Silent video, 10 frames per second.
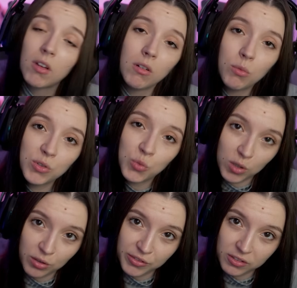It was
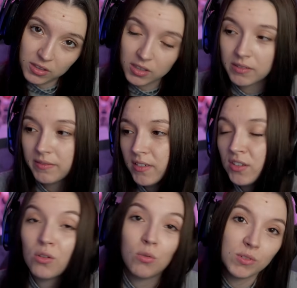one of the three.
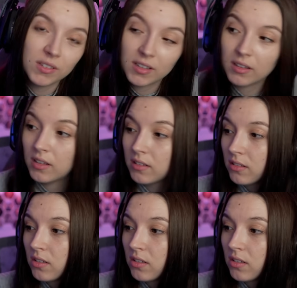It's always like that.